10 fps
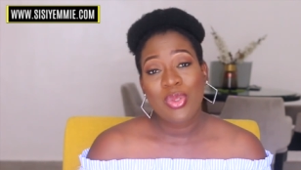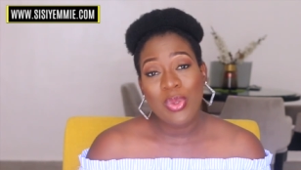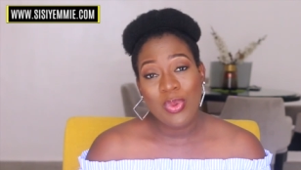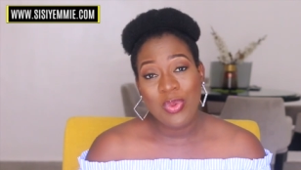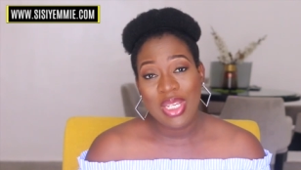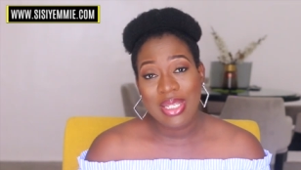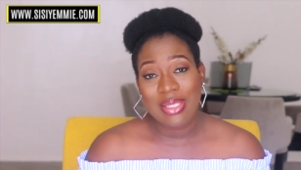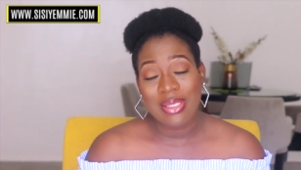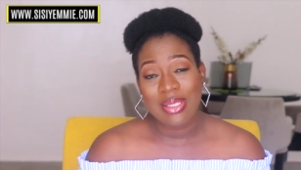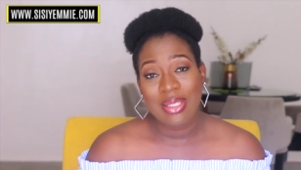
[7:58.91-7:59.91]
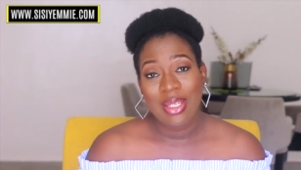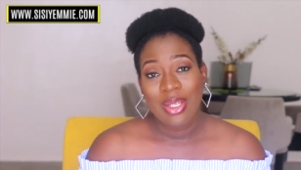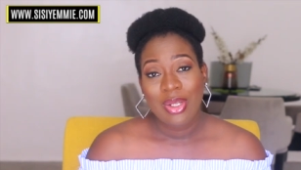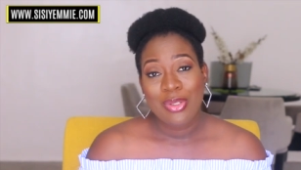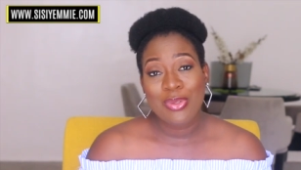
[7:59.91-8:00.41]
2 weeks
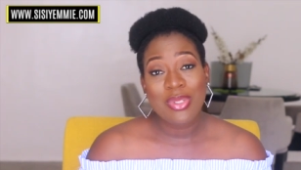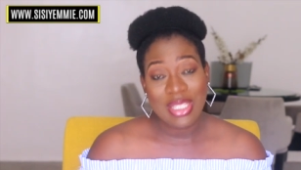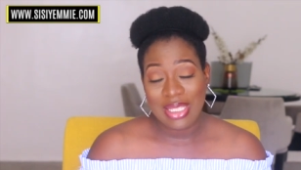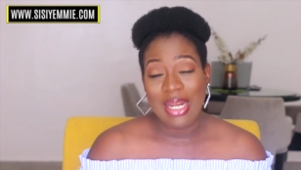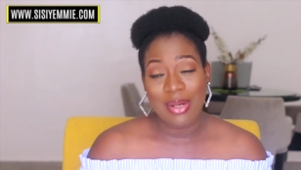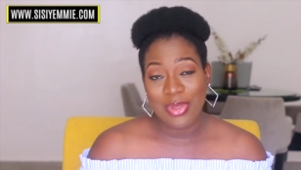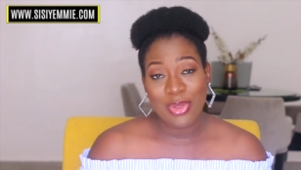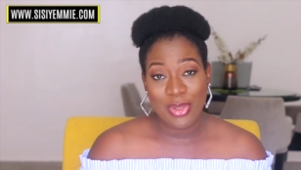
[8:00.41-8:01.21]
to decide I was